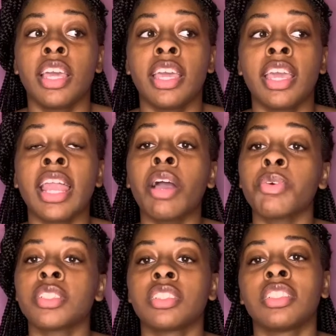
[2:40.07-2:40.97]
And I
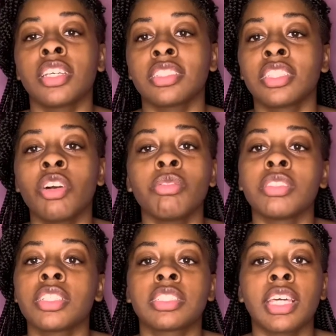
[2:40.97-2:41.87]
would suggest, don't
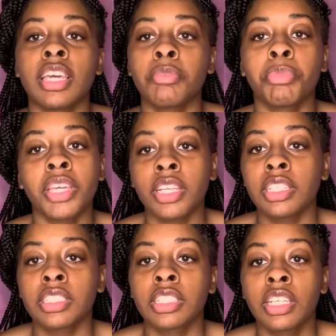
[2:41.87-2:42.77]
just save
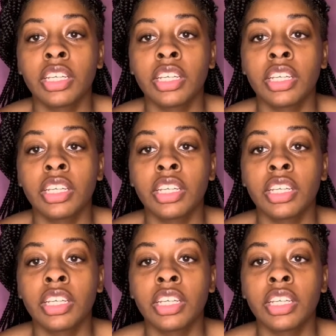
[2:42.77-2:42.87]
pennies.